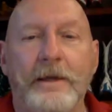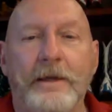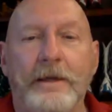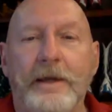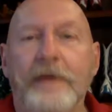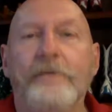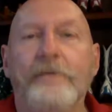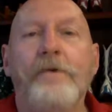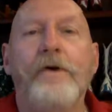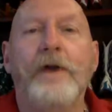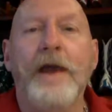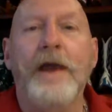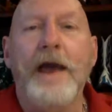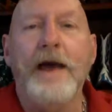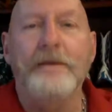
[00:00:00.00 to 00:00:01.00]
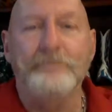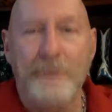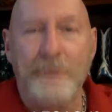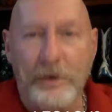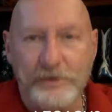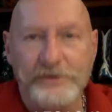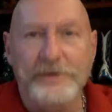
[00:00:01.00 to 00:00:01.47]
get worn out
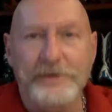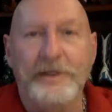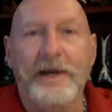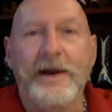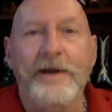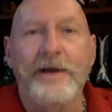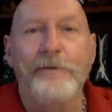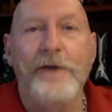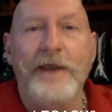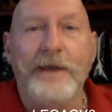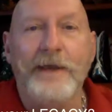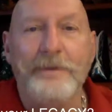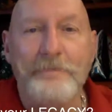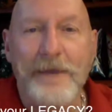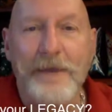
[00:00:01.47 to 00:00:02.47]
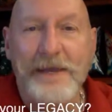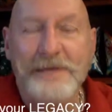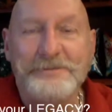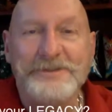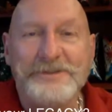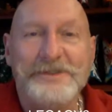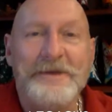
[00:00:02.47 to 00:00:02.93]
posting Larry Winget
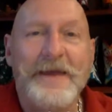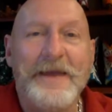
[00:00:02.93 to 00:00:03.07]
memes,